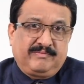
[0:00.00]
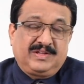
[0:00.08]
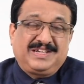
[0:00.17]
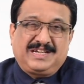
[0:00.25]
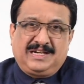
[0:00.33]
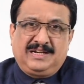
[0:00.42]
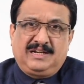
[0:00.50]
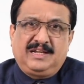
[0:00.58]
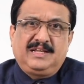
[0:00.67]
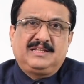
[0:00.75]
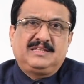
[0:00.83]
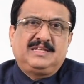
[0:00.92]

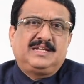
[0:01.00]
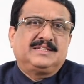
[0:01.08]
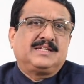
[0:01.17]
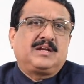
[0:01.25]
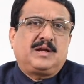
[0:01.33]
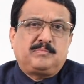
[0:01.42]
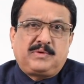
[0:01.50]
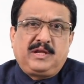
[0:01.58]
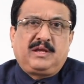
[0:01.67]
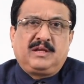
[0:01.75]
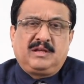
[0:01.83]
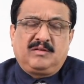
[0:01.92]
Currently, there is an
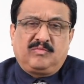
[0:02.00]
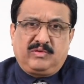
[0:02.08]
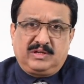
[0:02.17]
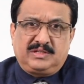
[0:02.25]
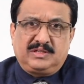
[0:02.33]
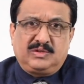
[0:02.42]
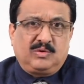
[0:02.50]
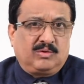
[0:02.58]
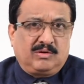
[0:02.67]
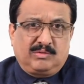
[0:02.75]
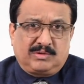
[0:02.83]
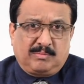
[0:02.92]
uptick in inflation, no
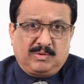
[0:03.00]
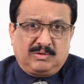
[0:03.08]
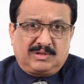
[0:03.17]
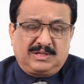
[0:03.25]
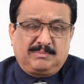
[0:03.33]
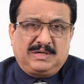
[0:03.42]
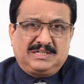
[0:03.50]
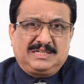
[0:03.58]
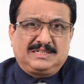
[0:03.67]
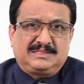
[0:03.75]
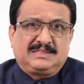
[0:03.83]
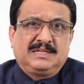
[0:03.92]
doubt about it, but
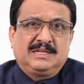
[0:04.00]
that's